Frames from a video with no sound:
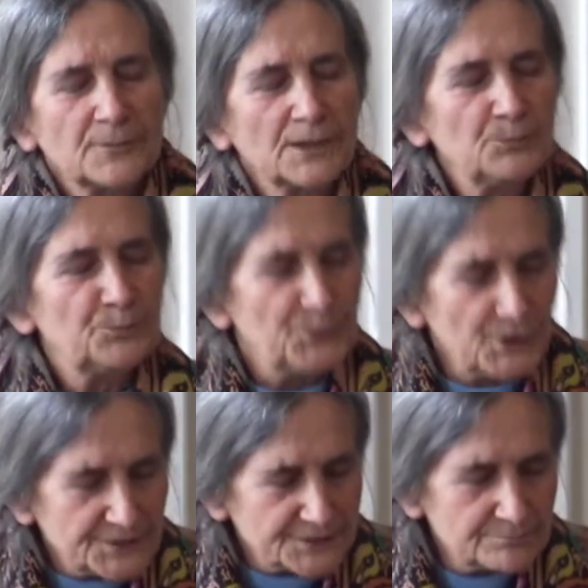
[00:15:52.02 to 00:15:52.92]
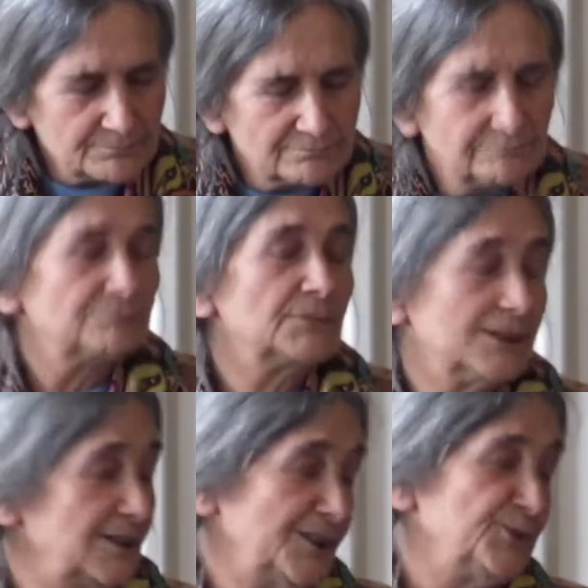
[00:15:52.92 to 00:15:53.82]
But,
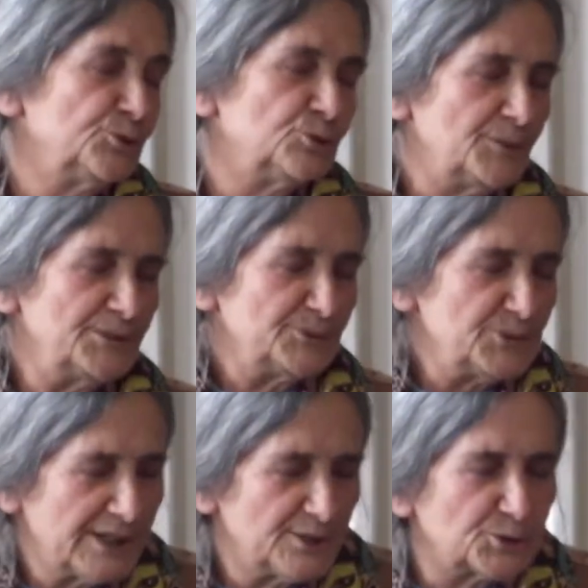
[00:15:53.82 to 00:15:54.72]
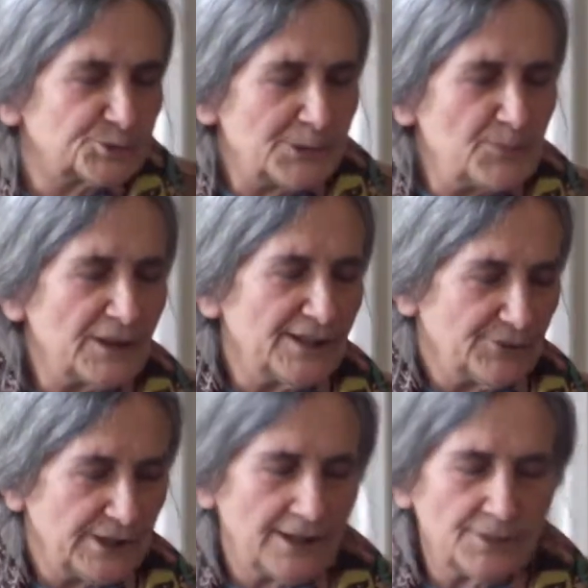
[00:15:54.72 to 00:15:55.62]
I don't know, I mean, we cannot replay
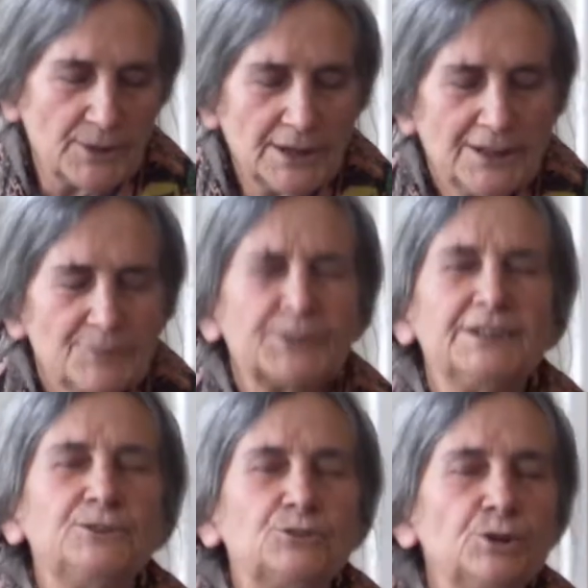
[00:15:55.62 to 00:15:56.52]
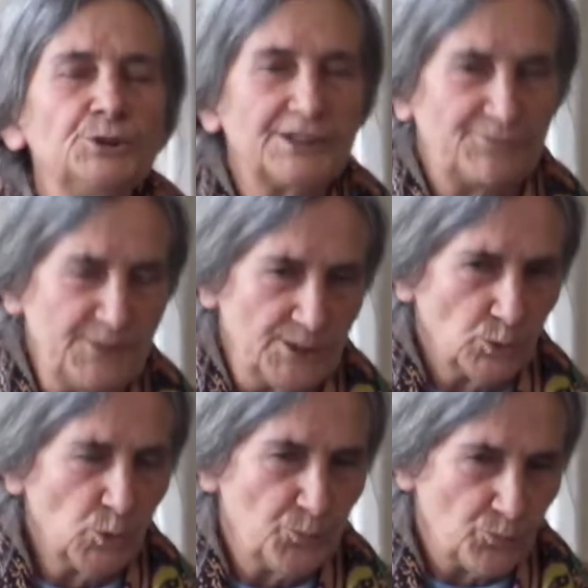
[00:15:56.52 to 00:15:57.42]
the game, but it could have been
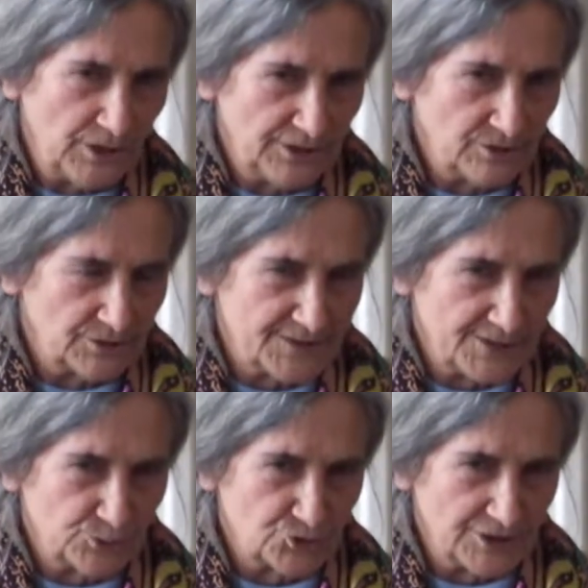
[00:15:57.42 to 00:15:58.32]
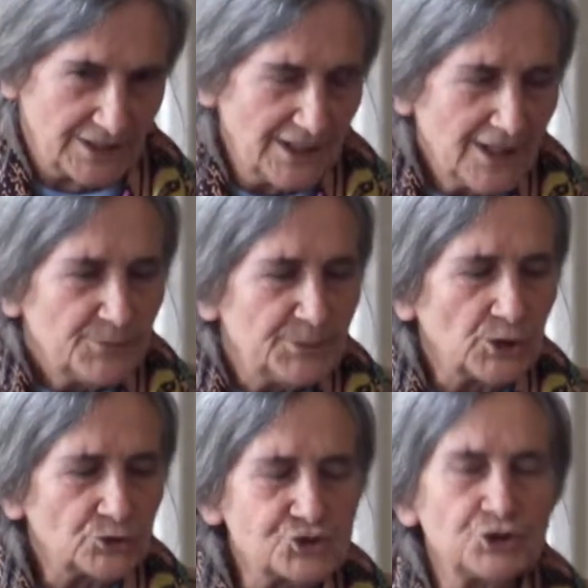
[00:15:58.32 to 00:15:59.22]
a group 1 carcinogen.
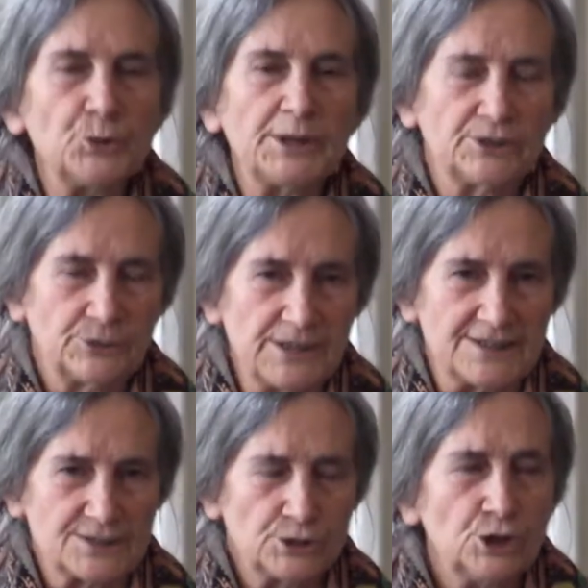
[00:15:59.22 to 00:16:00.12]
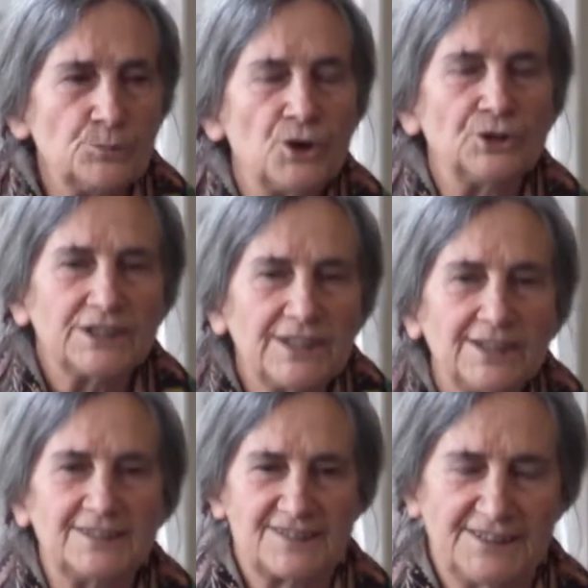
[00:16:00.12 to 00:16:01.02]
Because showing a risk among
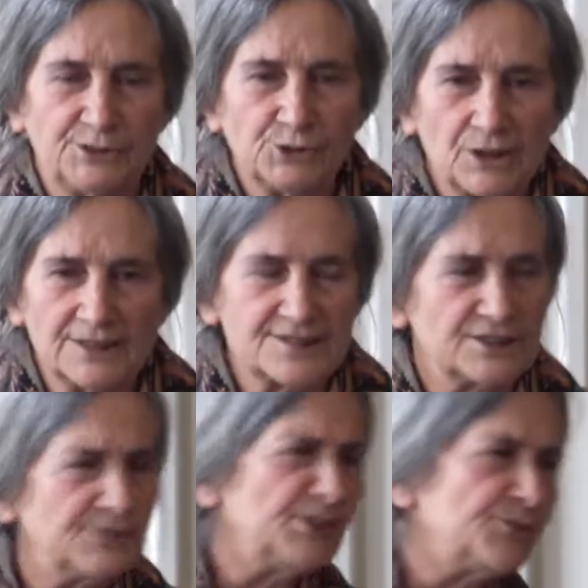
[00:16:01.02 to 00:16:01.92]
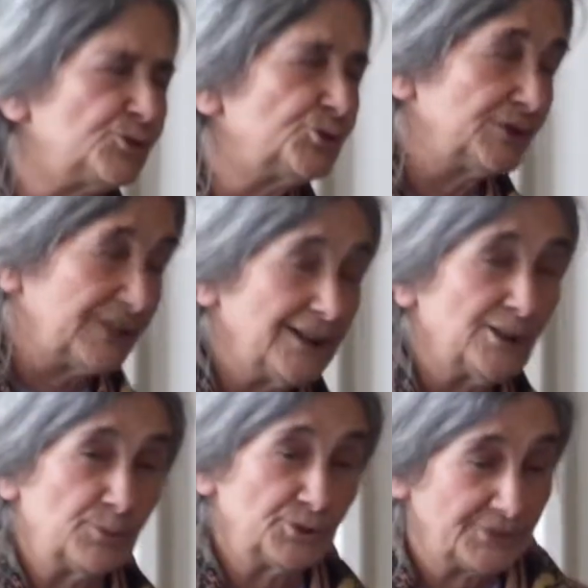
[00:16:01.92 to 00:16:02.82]
kids adolescents, even if you don't
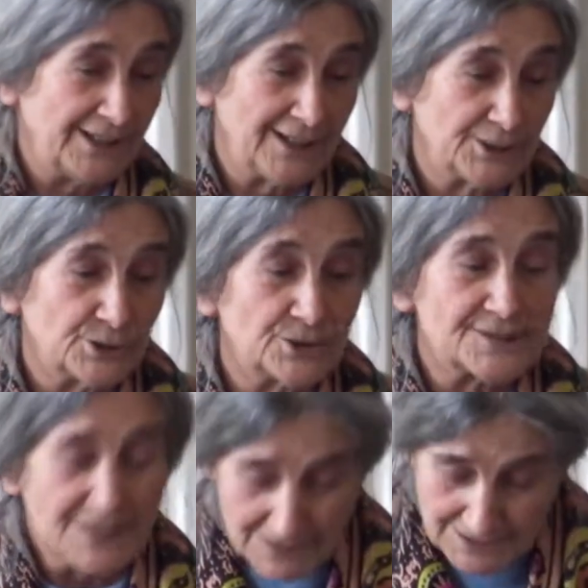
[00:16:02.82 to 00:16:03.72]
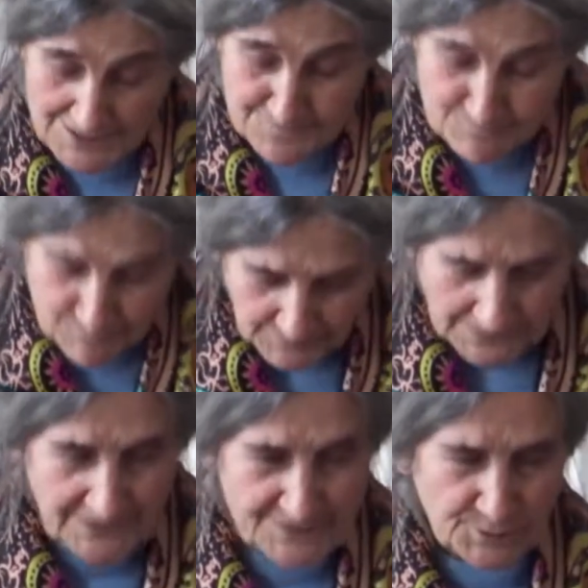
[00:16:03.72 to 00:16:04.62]
care about the adults,
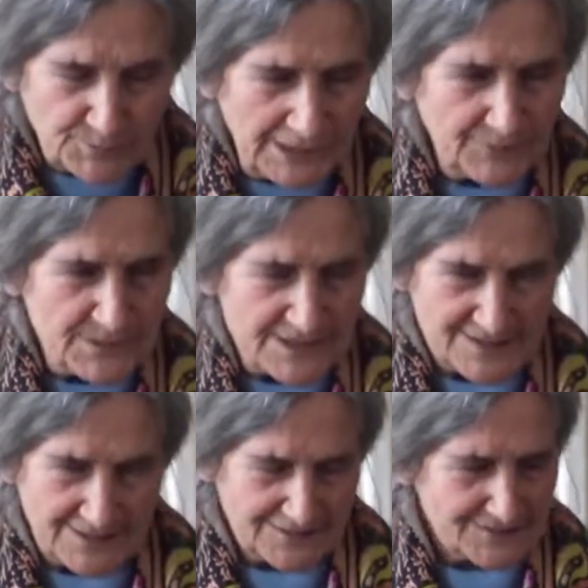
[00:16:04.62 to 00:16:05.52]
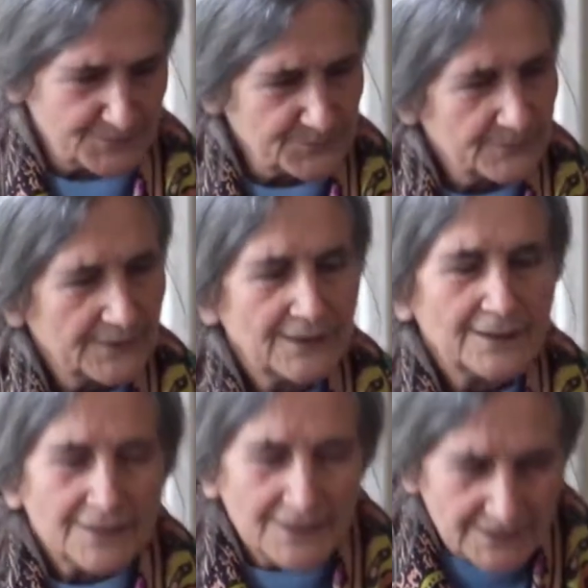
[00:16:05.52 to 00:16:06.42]
it's a big business.
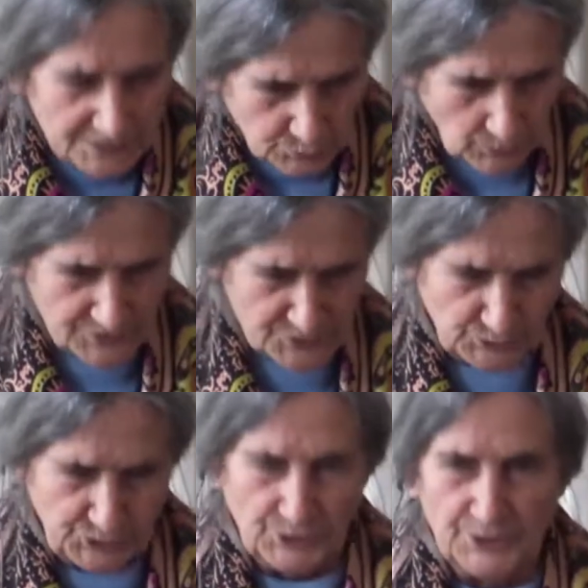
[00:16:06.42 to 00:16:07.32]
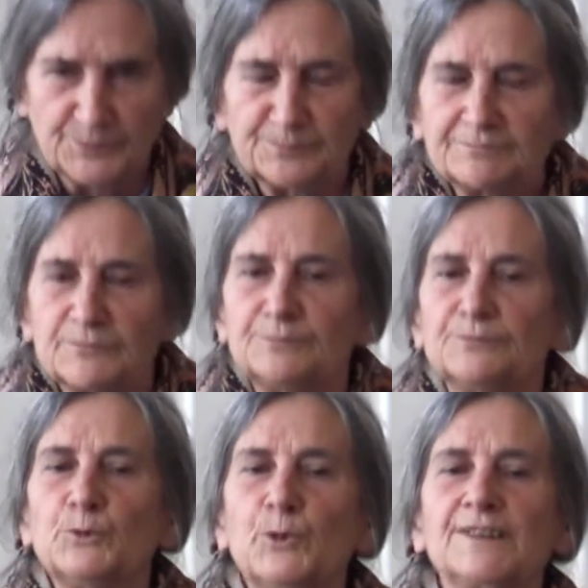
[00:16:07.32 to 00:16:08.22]
And it was not done.
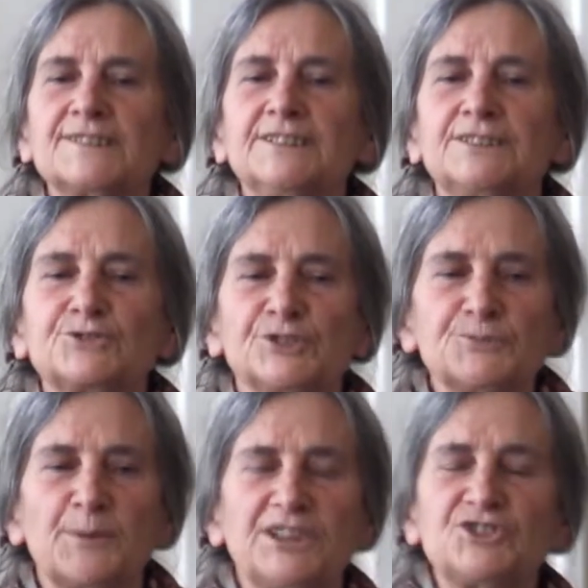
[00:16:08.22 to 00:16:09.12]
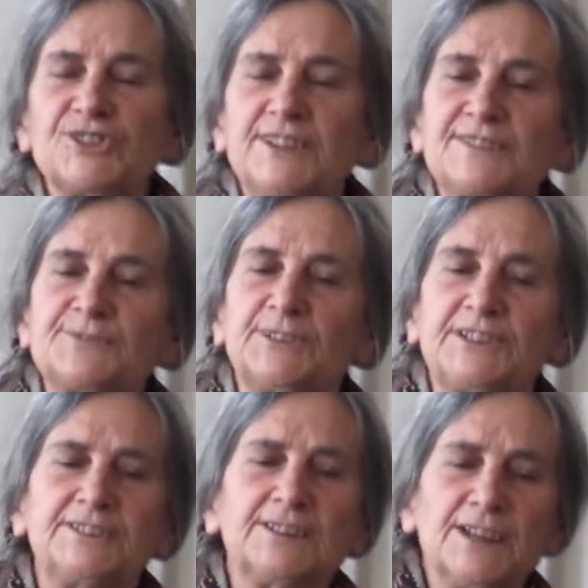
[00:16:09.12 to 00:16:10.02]
Was it just by chance that
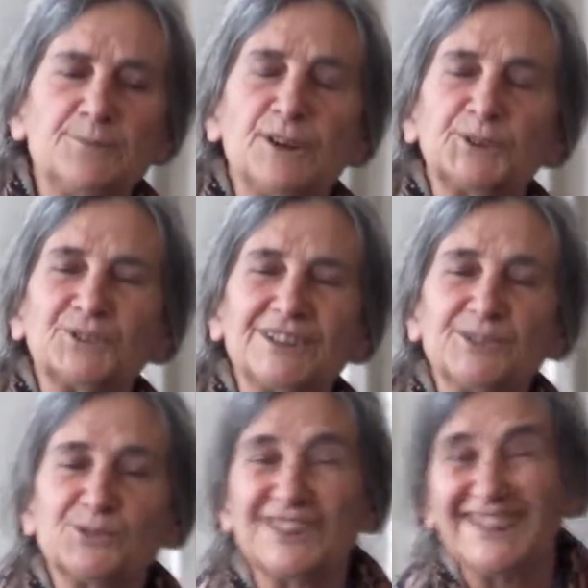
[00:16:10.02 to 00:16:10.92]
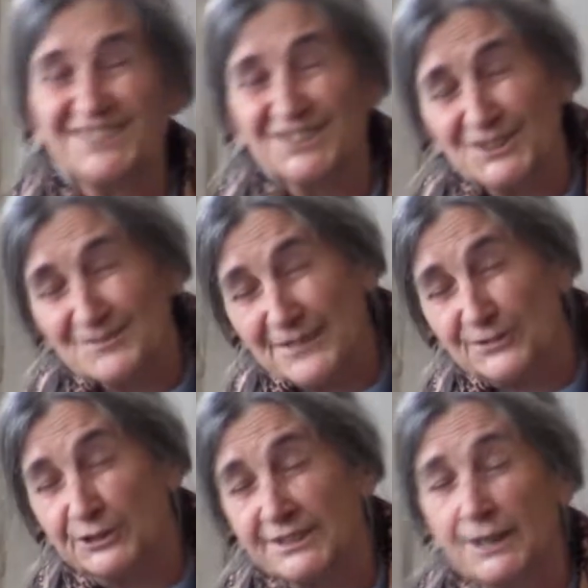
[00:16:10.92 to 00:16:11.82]
it came out a little later? I've
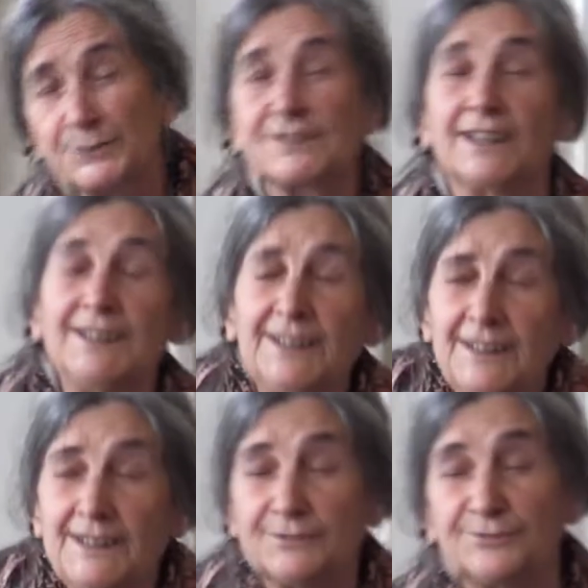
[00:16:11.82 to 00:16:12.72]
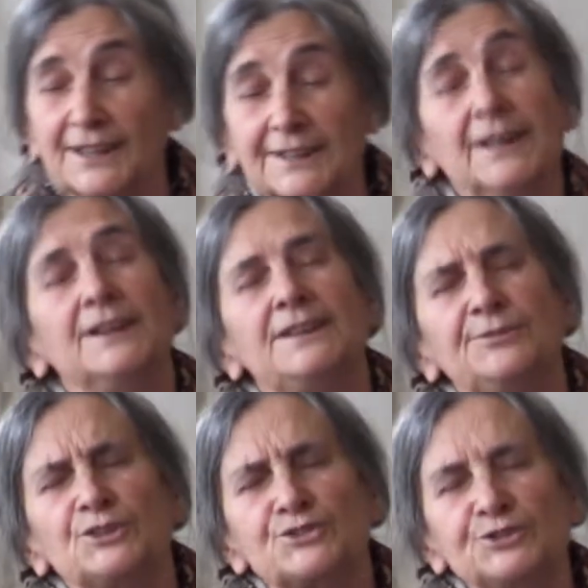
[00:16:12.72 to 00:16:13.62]
got doubts, and in any event,
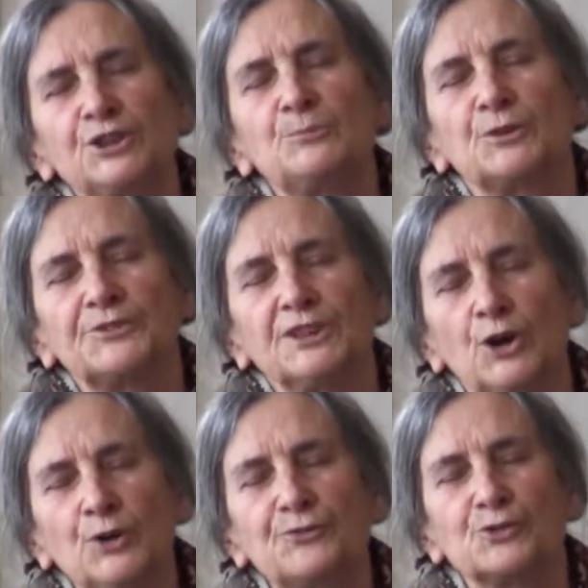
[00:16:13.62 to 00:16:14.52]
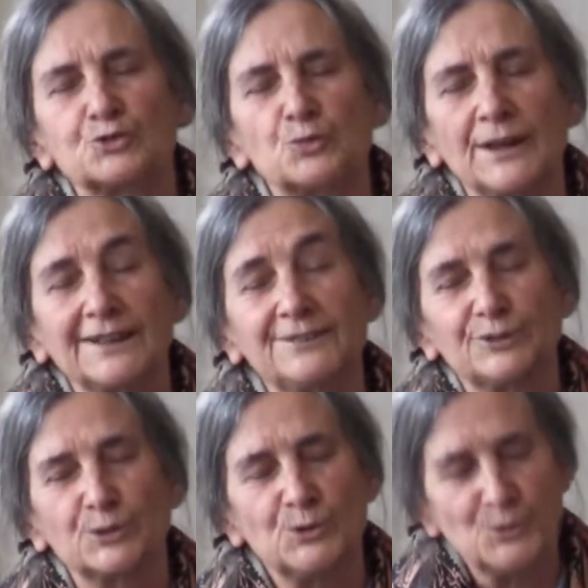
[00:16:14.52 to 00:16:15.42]
given some of the authors were in
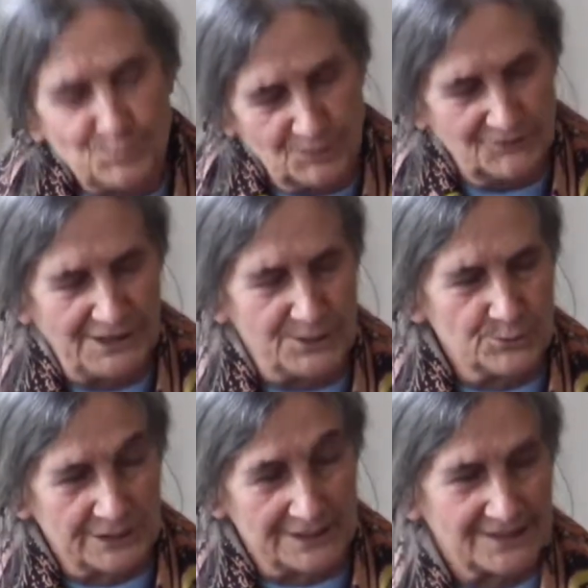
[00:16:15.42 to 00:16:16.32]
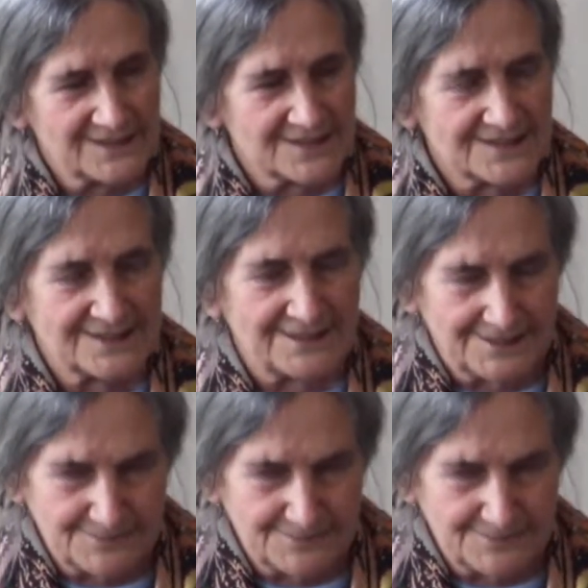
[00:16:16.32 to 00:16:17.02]
the group, they knew it existed.